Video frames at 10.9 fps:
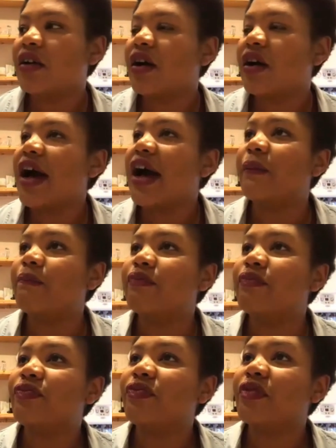
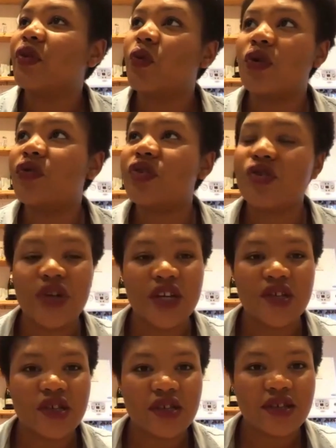One of the
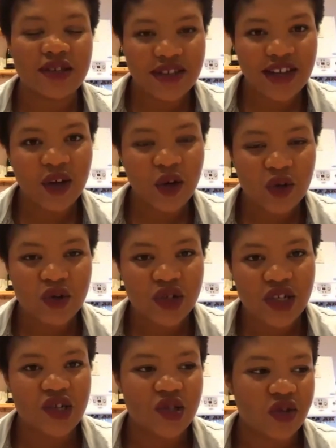strangest, like,
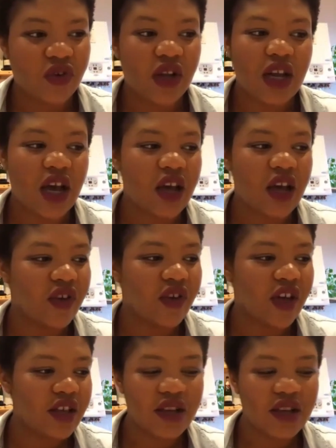contradictions of her life, I
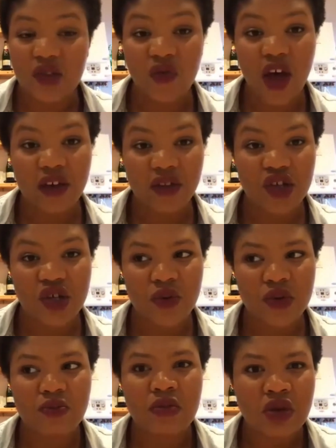think, is the fact that she was
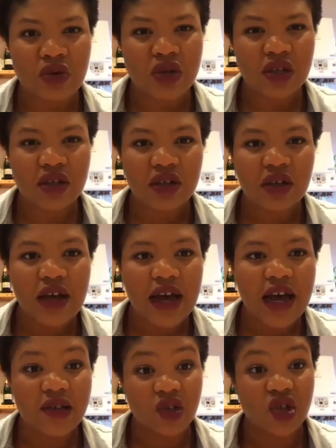mute
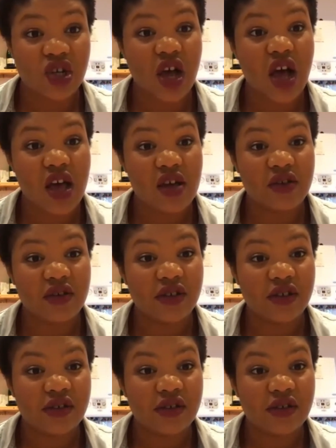as a child.